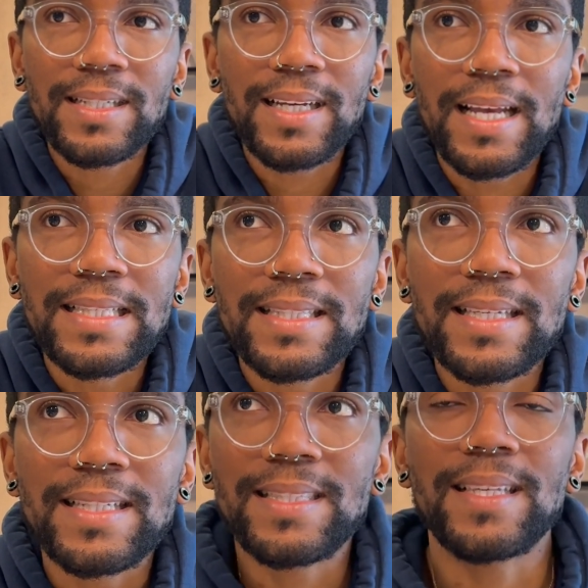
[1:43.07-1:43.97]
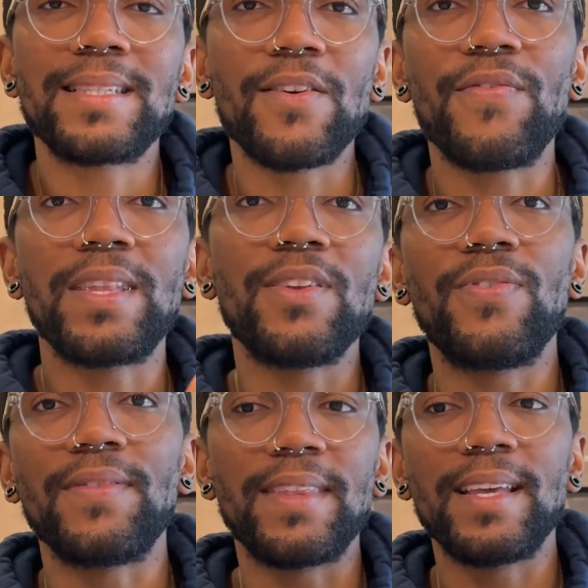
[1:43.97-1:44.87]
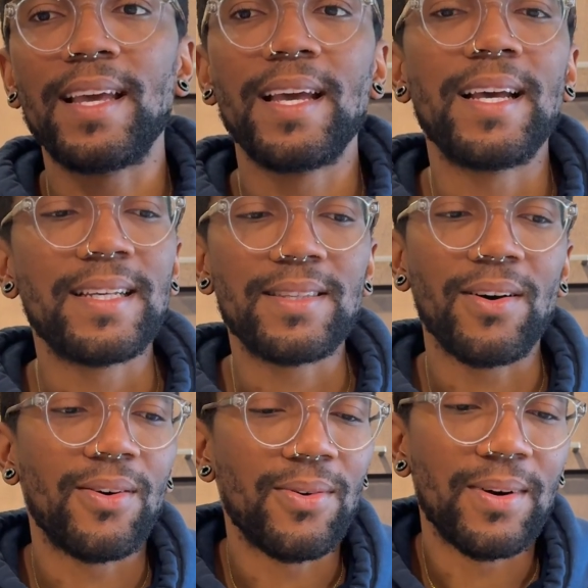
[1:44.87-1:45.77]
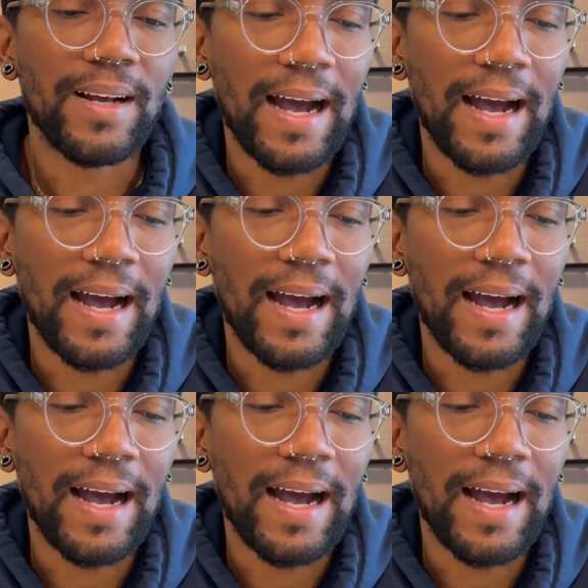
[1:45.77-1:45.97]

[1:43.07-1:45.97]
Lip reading: It's a 50-50. So